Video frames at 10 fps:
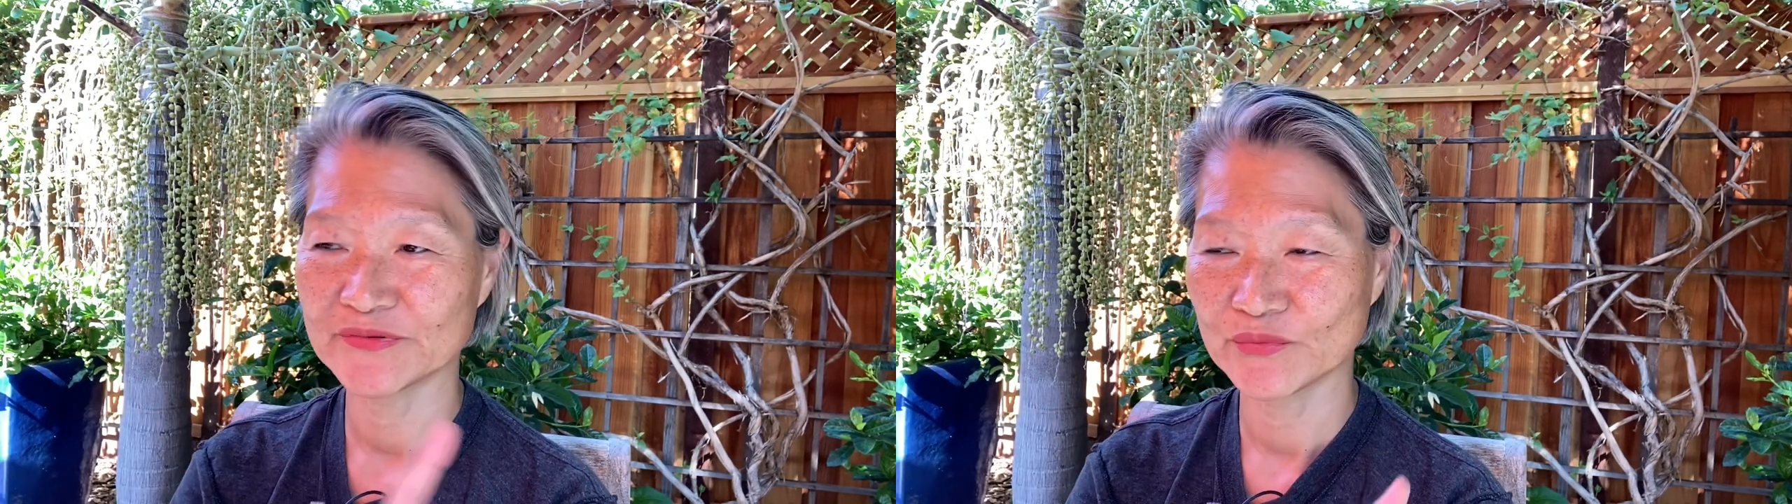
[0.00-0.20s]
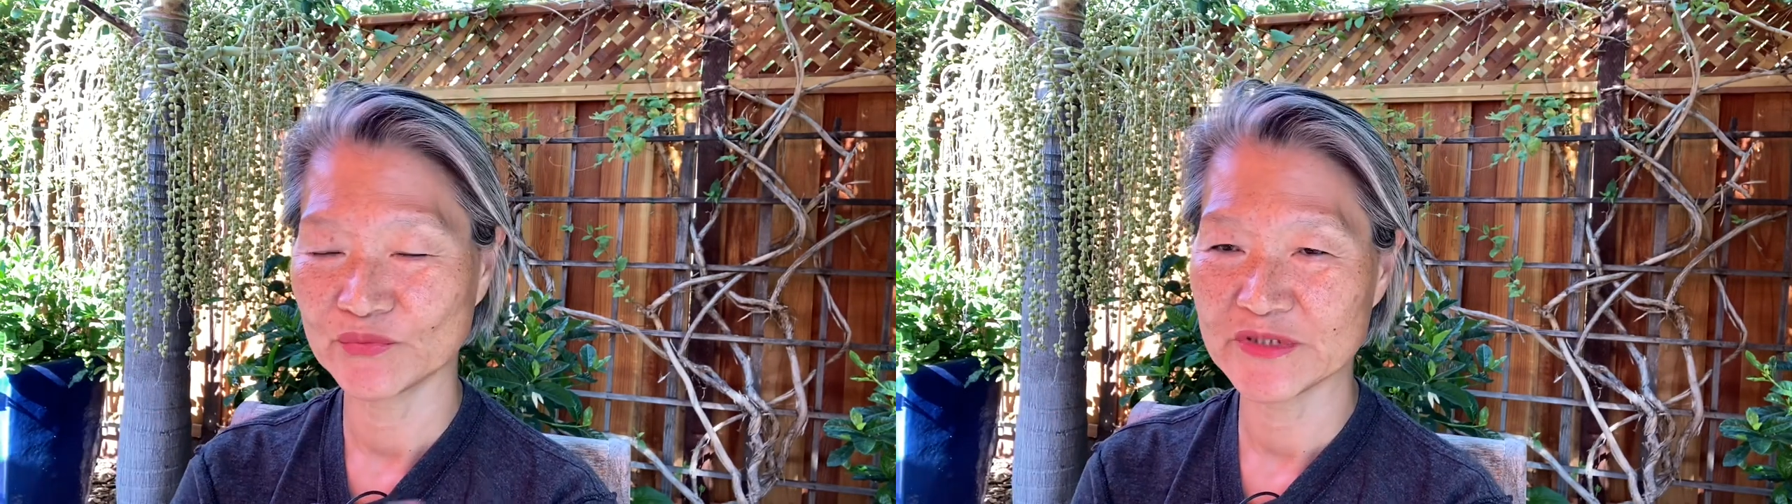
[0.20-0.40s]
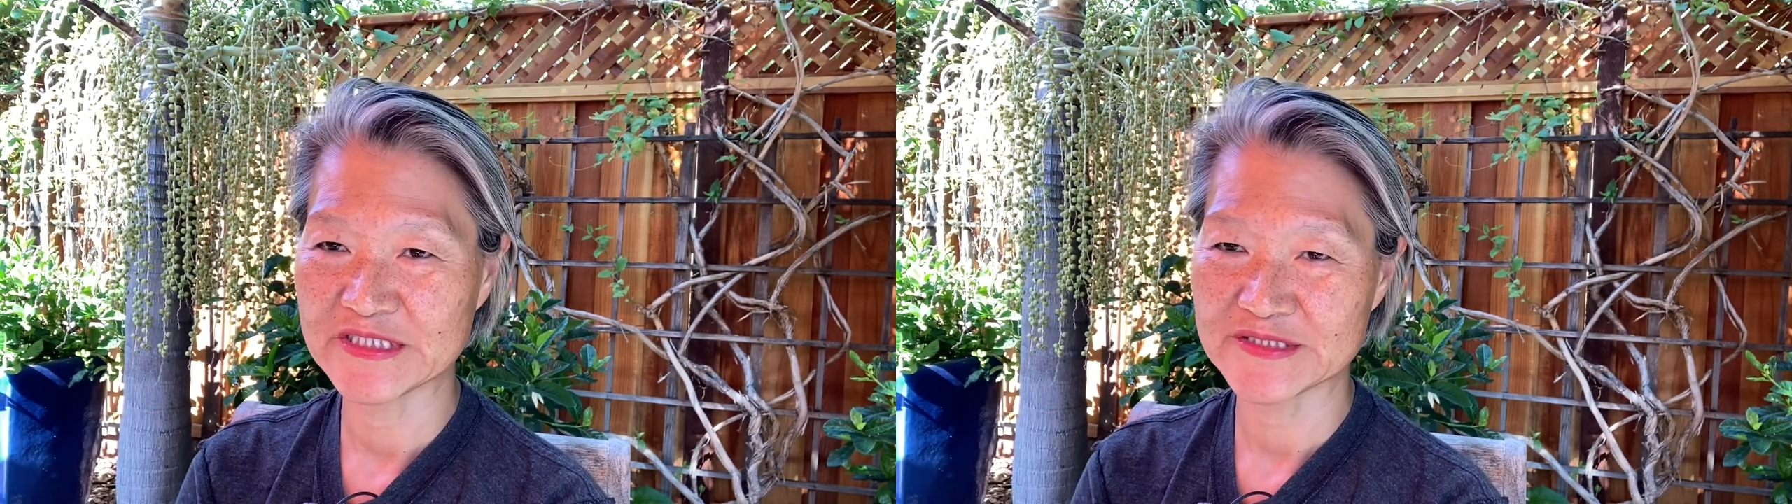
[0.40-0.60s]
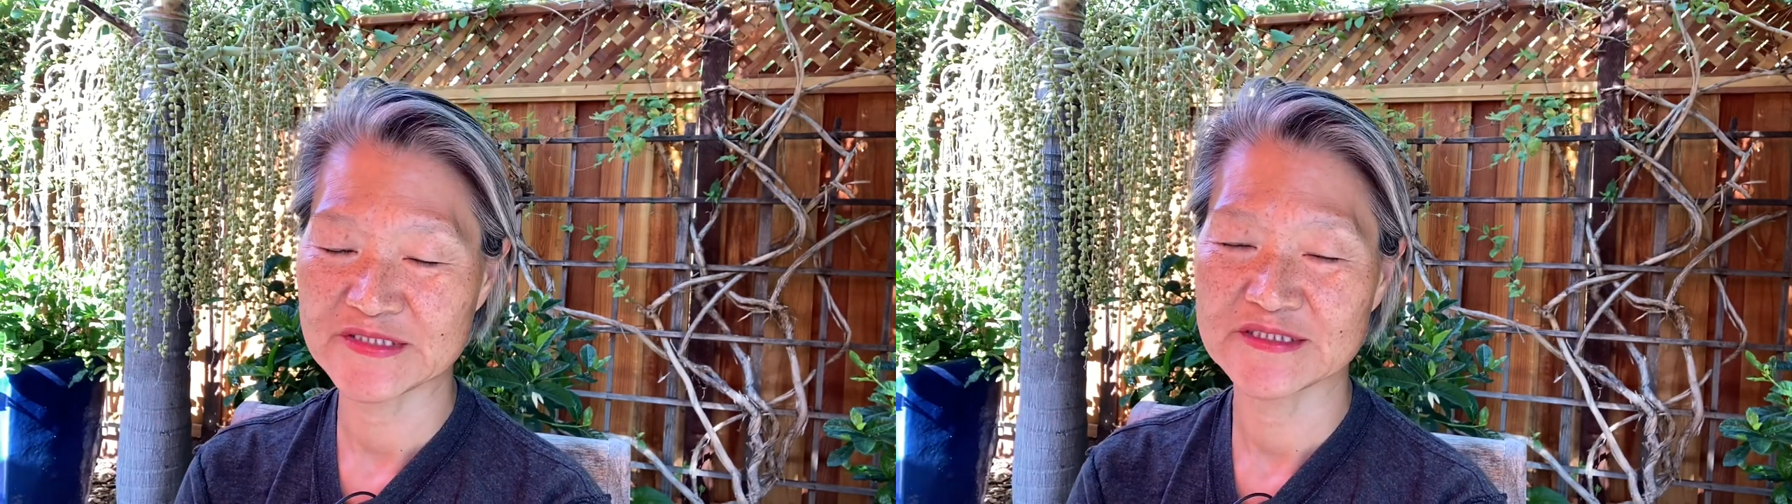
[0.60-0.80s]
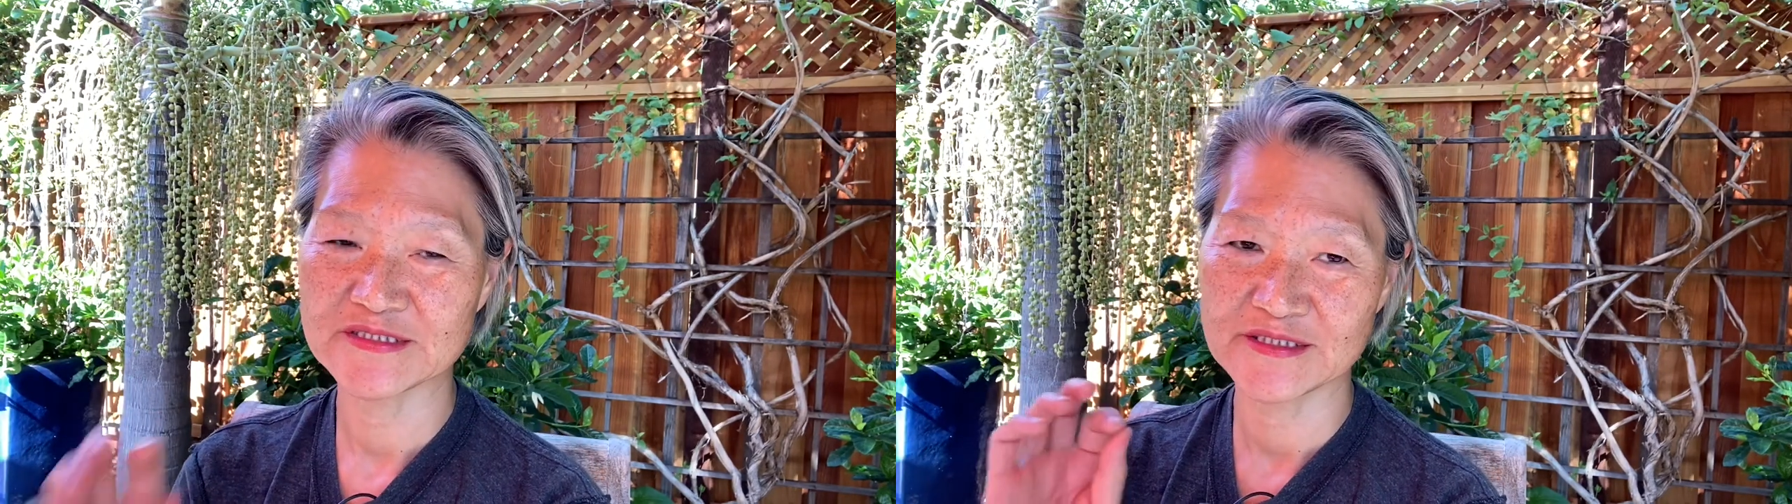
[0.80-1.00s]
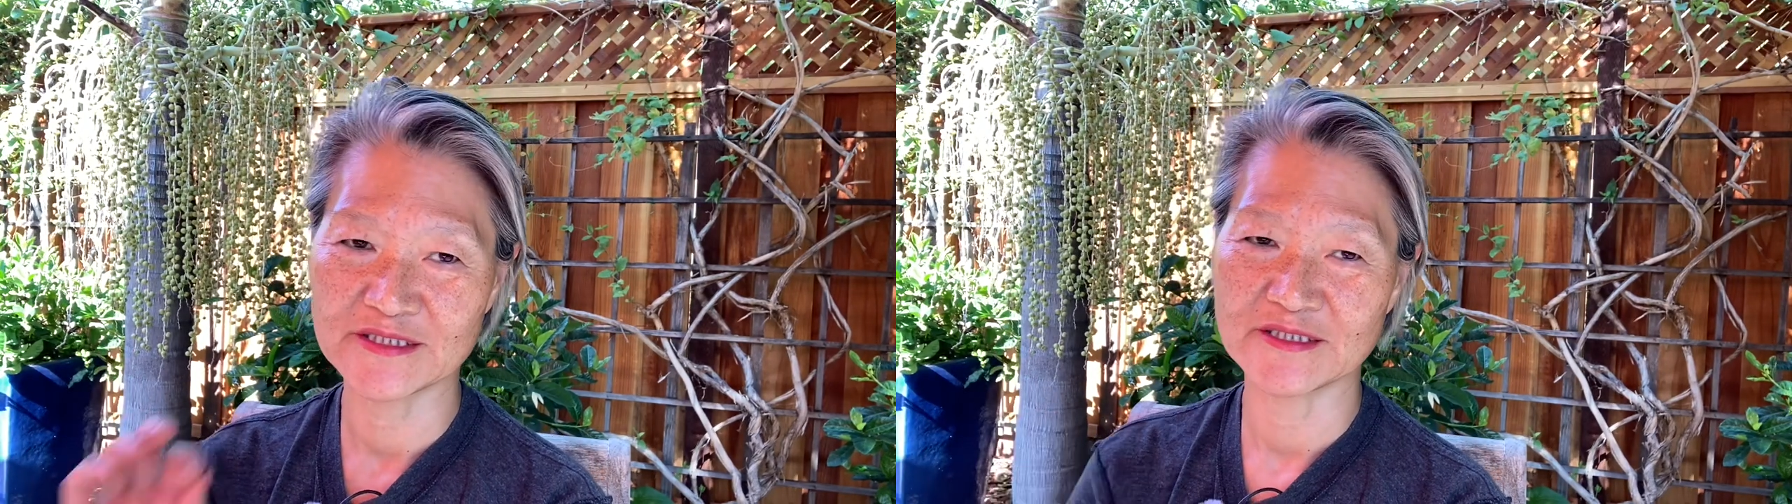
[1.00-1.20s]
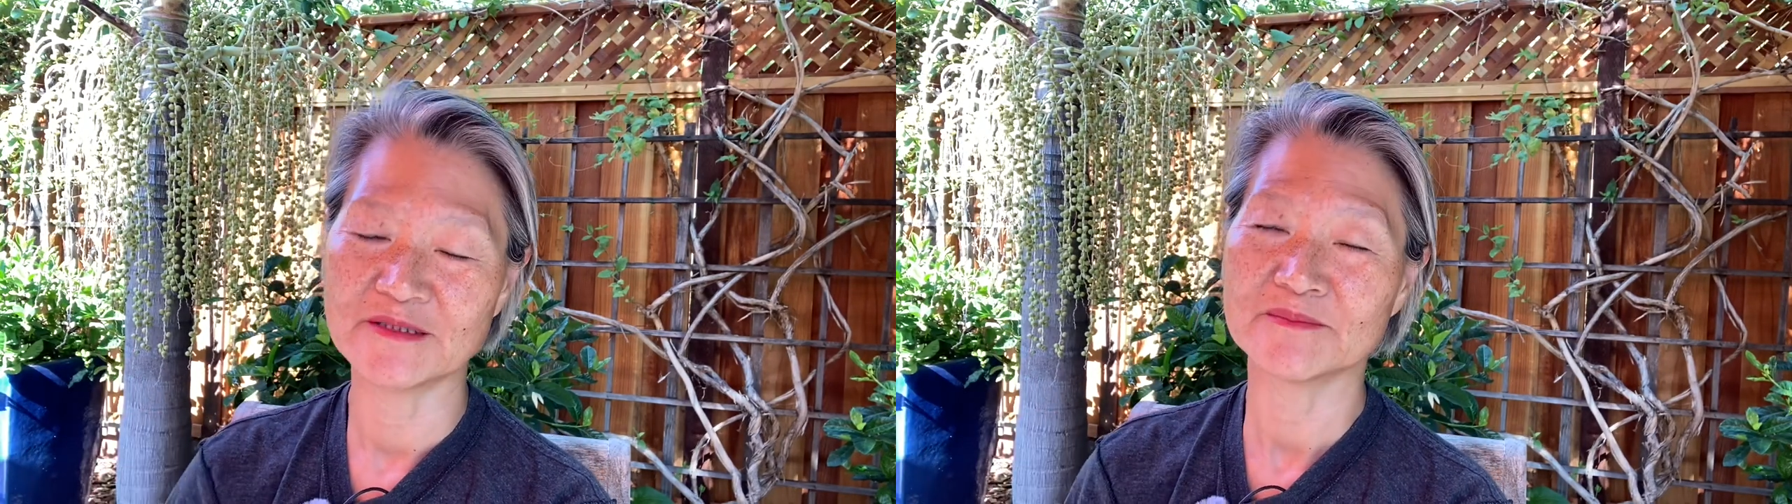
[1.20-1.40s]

with the